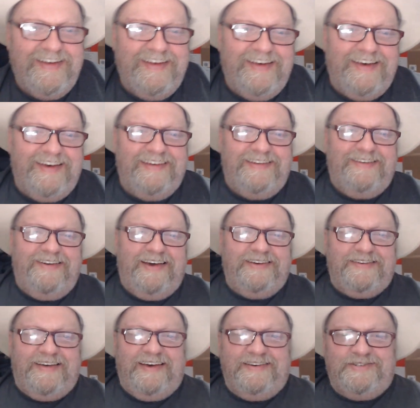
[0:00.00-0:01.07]

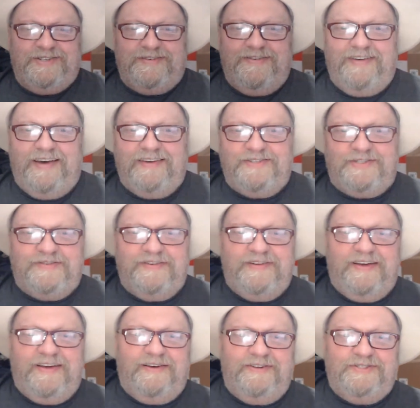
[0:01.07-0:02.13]
an extra
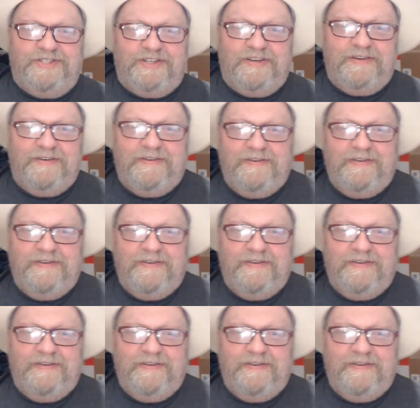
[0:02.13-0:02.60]
large